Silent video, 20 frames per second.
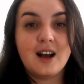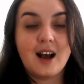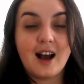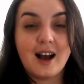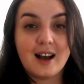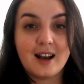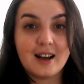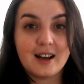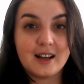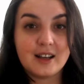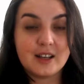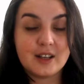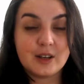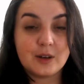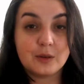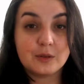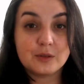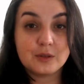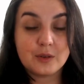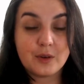I
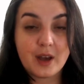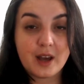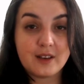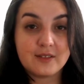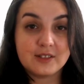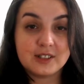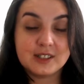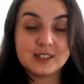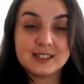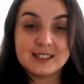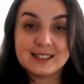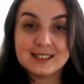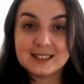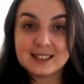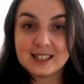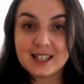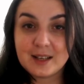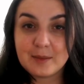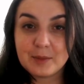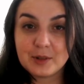also have a
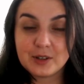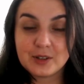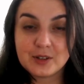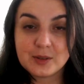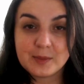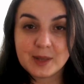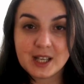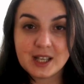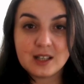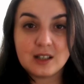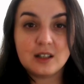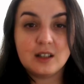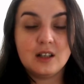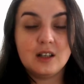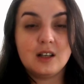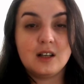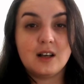disclaimer to make.